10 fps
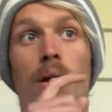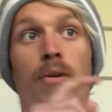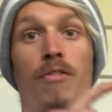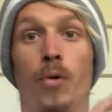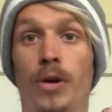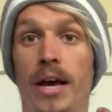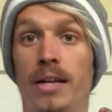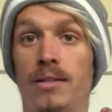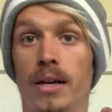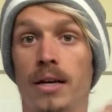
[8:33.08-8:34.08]
48
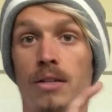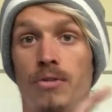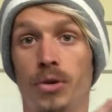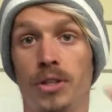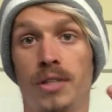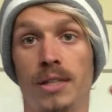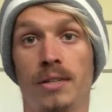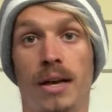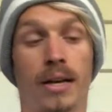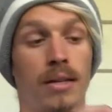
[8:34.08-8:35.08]
seconds, 46
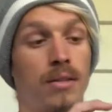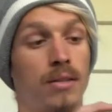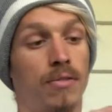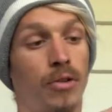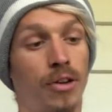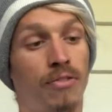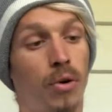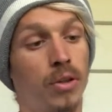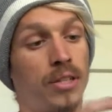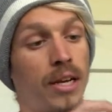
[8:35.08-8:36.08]
seconds, 44
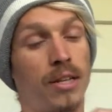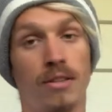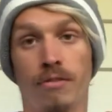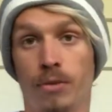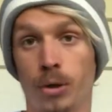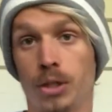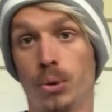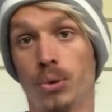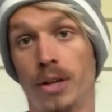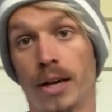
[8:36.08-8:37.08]
seconds, and 42
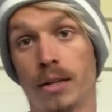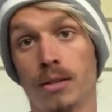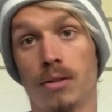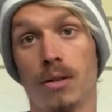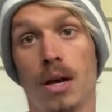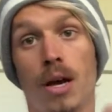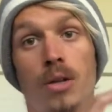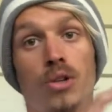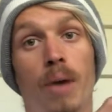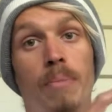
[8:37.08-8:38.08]
seconds.
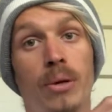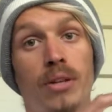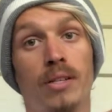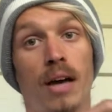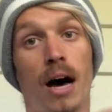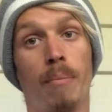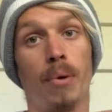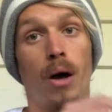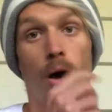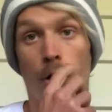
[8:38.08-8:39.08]
So I built this up
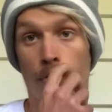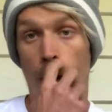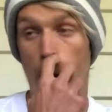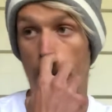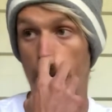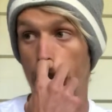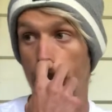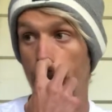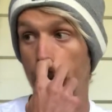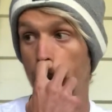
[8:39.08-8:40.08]
over
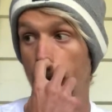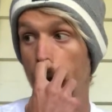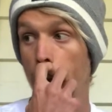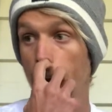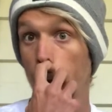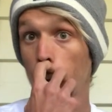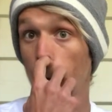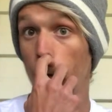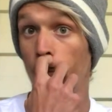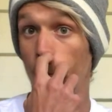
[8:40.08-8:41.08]

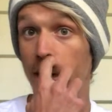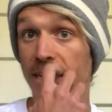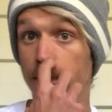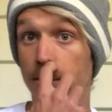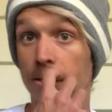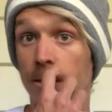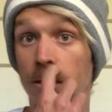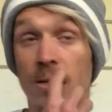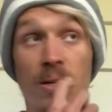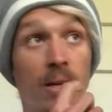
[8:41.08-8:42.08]
12 weeks,
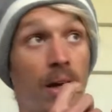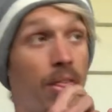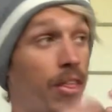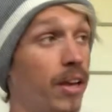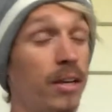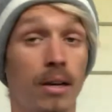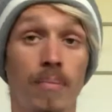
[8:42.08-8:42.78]
I think.